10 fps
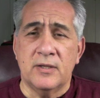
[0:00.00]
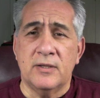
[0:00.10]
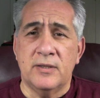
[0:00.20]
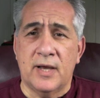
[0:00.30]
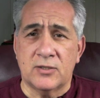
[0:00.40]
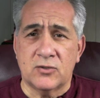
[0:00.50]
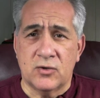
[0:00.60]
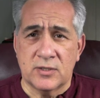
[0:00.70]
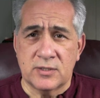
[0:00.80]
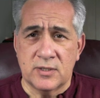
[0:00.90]
not
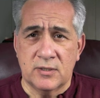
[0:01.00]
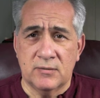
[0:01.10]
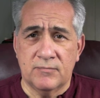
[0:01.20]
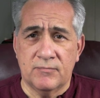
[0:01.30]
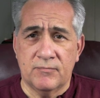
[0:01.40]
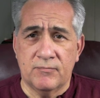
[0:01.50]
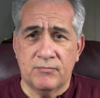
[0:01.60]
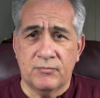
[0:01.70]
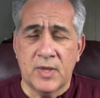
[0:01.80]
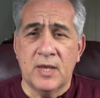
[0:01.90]
trusting,
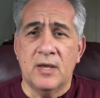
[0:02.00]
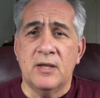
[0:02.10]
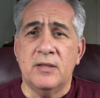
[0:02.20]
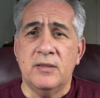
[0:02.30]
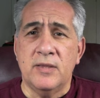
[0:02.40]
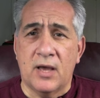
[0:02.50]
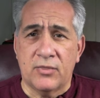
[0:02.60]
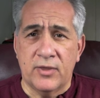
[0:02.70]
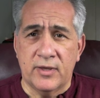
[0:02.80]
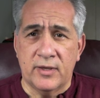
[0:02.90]
not
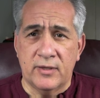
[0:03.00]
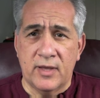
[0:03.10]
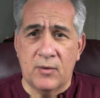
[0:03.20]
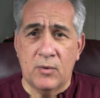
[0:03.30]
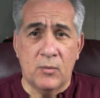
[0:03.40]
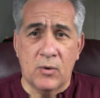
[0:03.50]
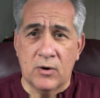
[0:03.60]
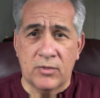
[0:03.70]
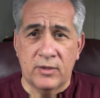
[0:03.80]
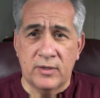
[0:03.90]
thinking that we're
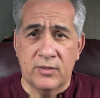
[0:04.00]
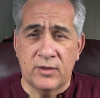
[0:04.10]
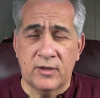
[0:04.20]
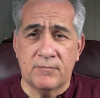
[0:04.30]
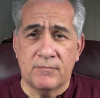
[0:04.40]
worth anything,